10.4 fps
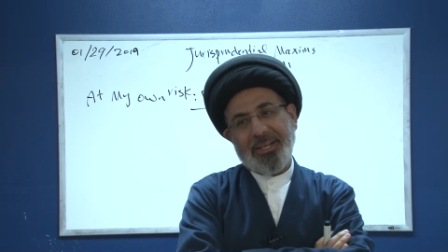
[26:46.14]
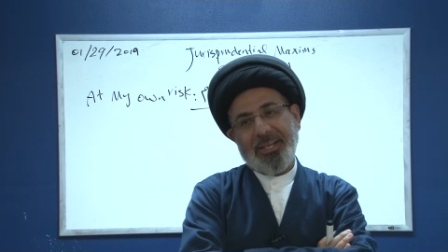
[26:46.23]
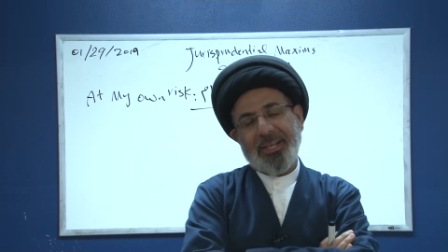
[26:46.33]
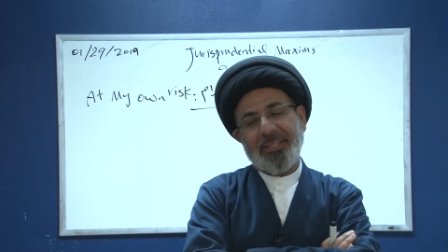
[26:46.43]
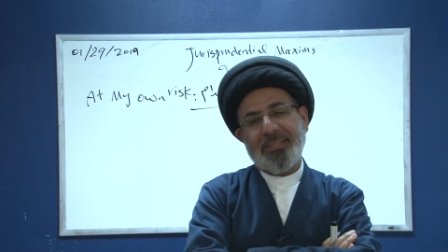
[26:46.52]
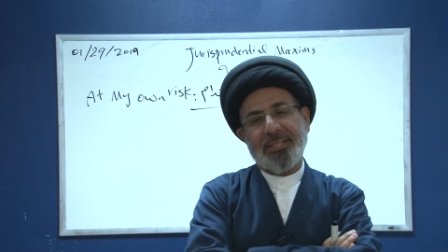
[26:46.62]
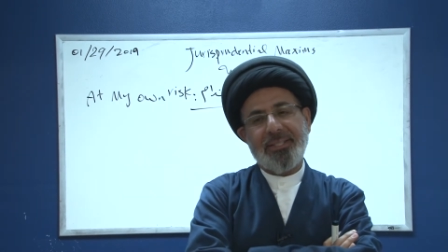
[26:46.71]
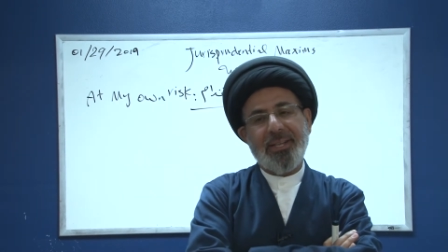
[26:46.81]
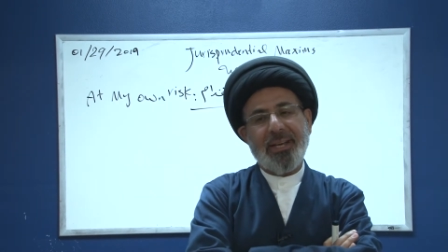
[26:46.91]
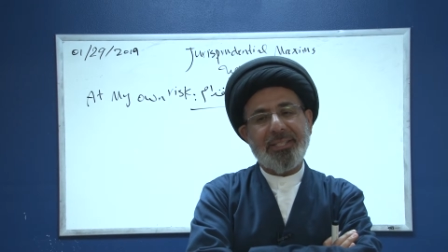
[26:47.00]
It does
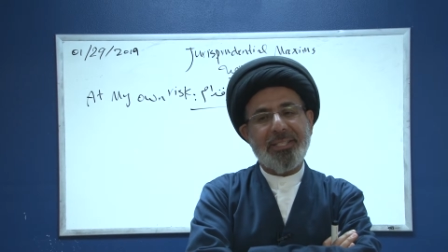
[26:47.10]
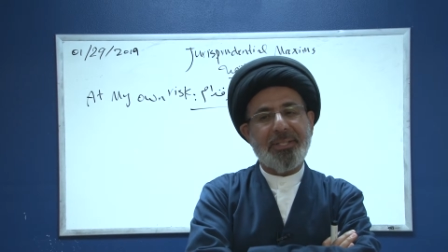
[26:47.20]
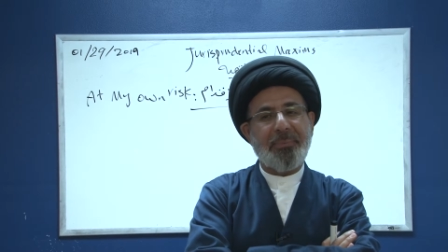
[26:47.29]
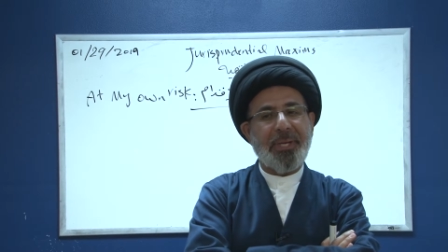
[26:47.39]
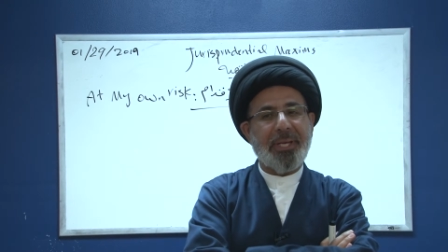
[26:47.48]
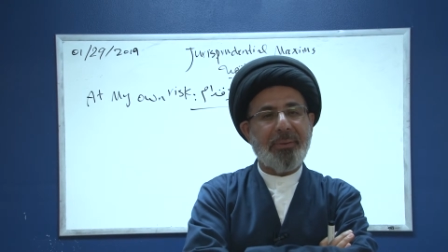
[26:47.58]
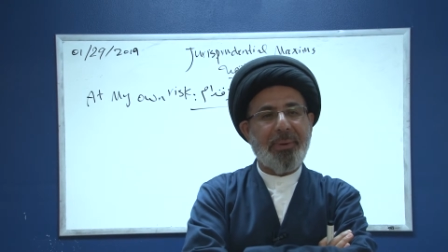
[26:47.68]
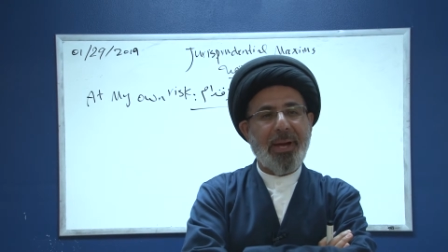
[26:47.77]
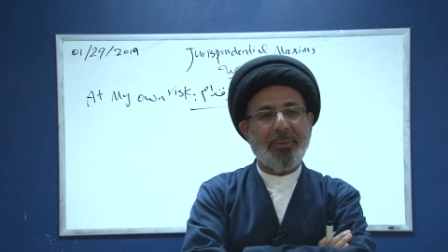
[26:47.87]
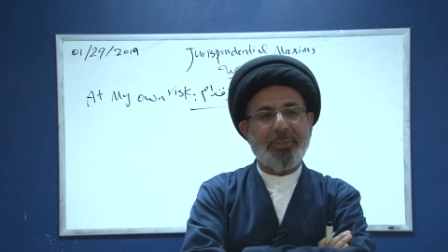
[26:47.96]
not speak
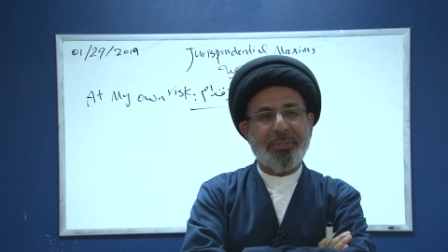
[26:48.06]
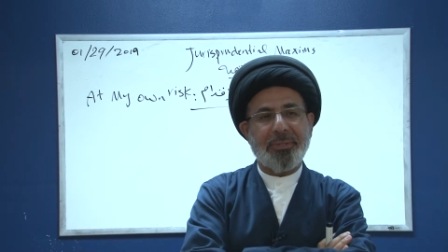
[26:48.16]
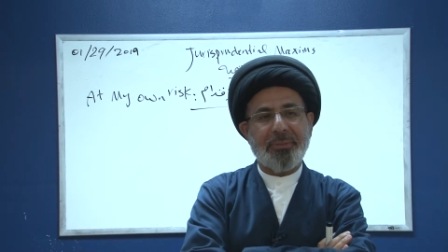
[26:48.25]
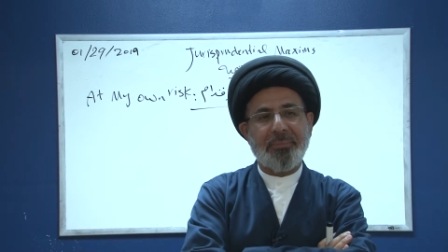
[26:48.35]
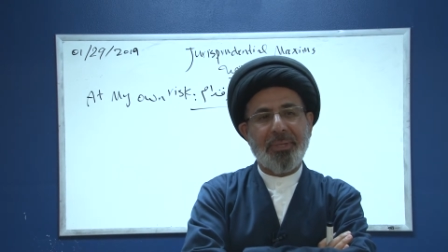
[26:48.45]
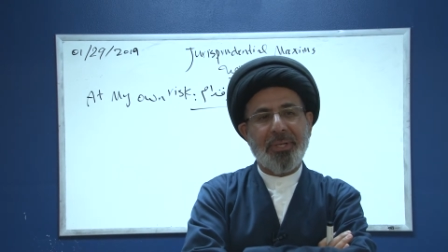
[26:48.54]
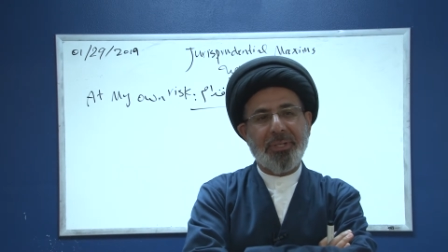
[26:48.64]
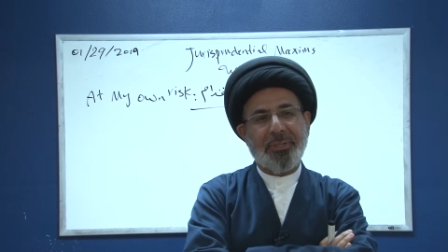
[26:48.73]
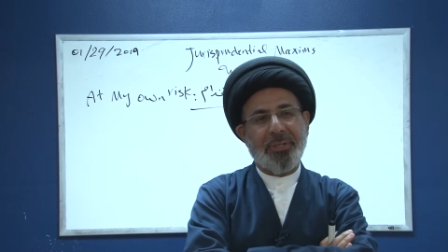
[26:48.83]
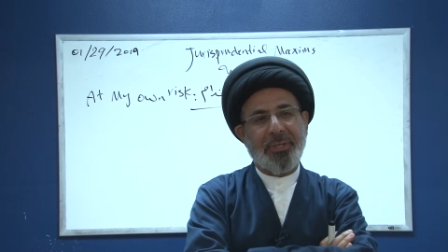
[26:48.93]
about
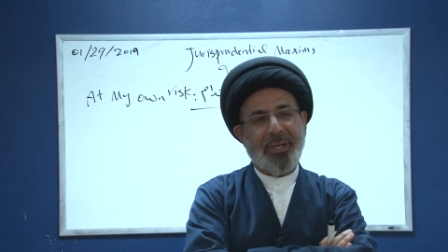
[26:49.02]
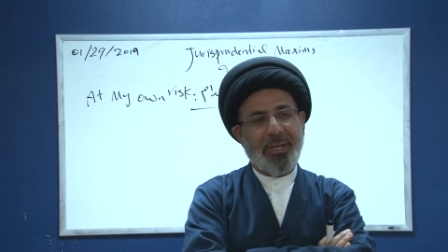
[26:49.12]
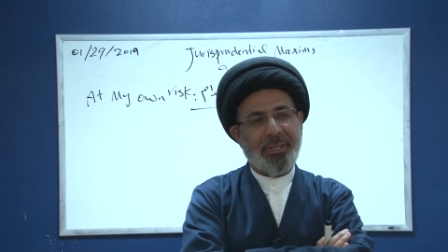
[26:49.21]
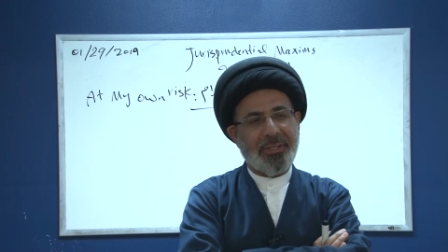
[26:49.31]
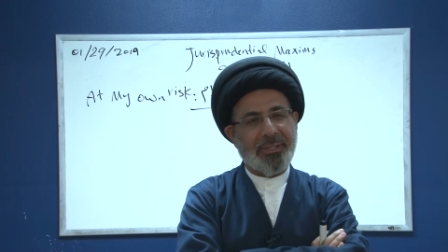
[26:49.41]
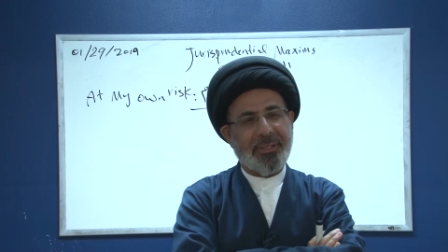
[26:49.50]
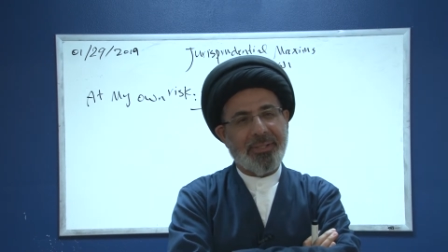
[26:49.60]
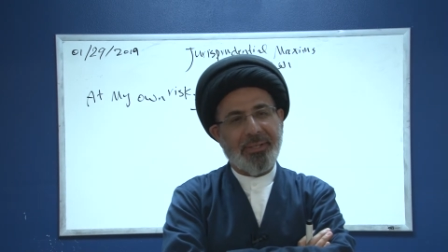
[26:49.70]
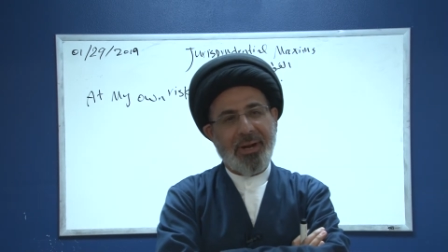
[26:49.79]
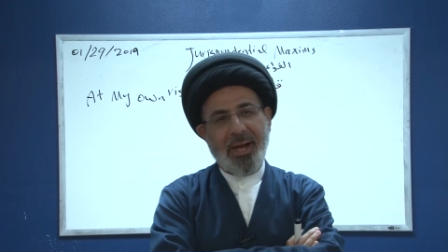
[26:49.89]
murder and
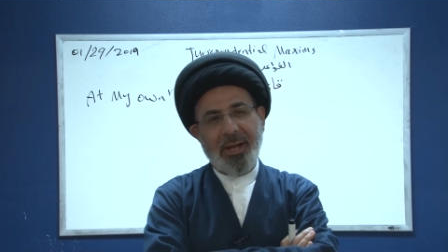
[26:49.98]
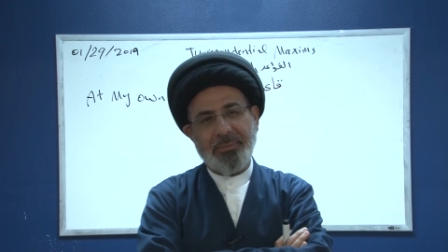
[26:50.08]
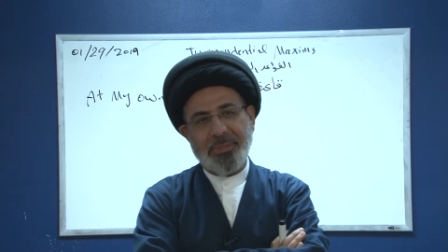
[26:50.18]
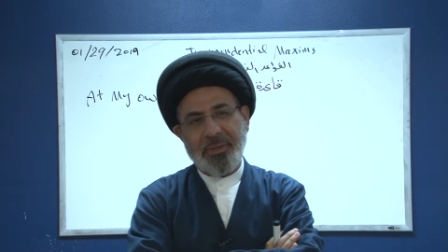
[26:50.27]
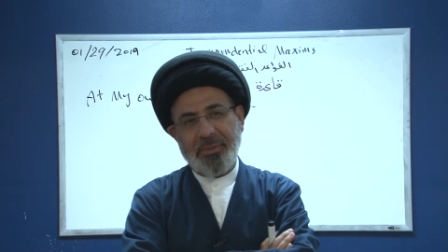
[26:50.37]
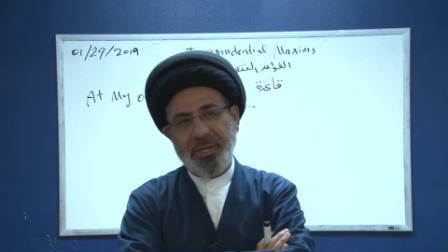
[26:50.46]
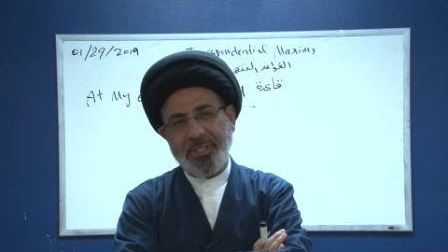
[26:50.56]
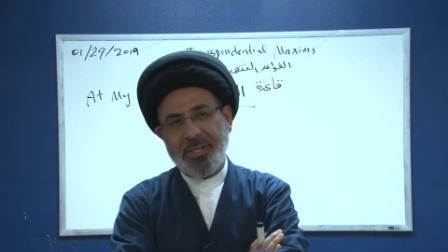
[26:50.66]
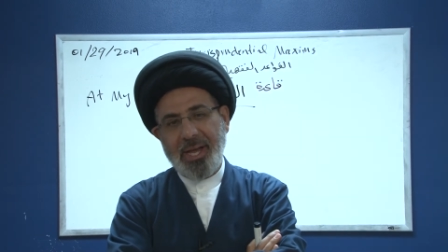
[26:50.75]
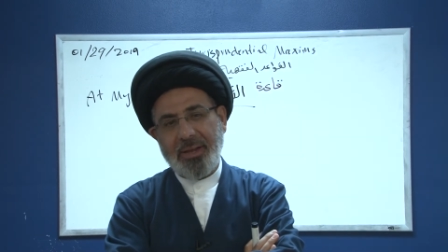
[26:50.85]
crimes and
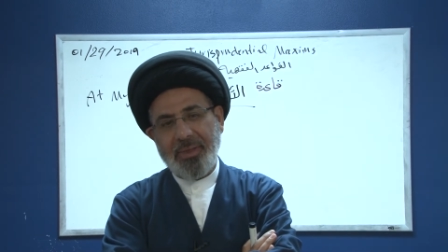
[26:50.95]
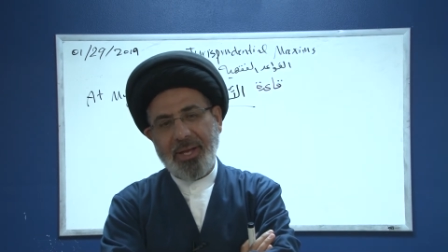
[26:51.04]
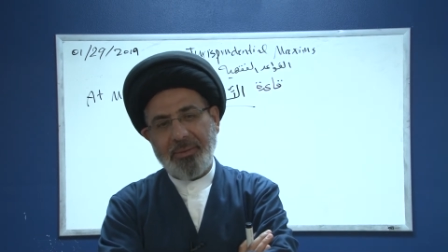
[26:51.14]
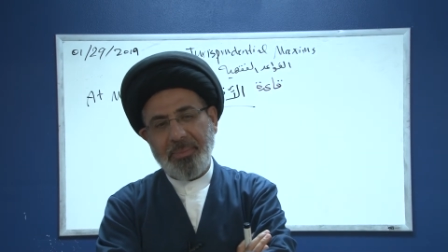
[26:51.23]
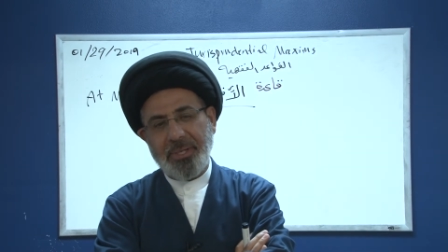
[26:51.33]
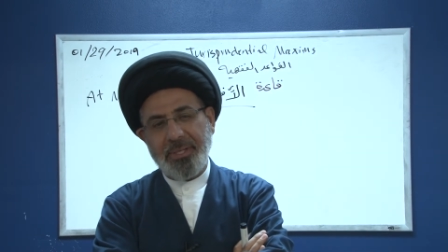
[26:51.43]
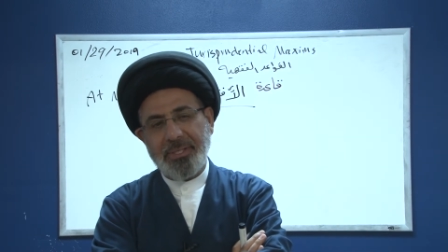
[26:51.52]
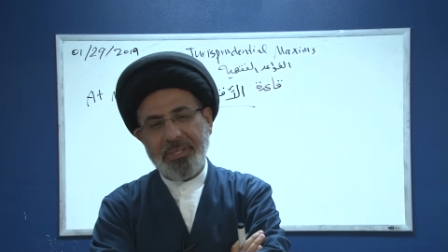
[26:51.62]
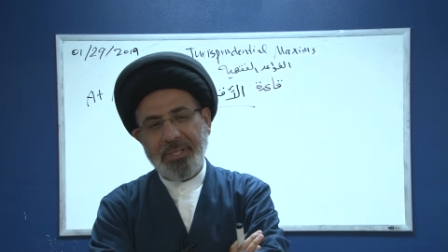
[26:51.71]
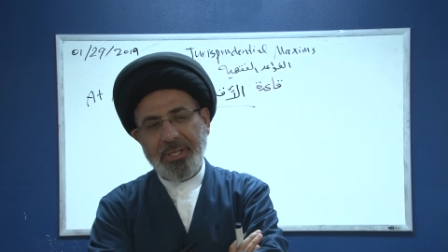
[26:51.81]
things like that,
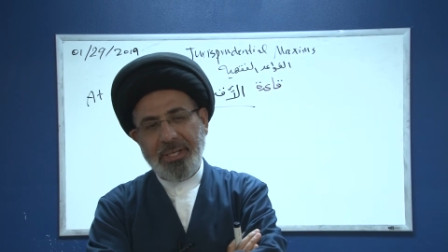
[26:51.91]
because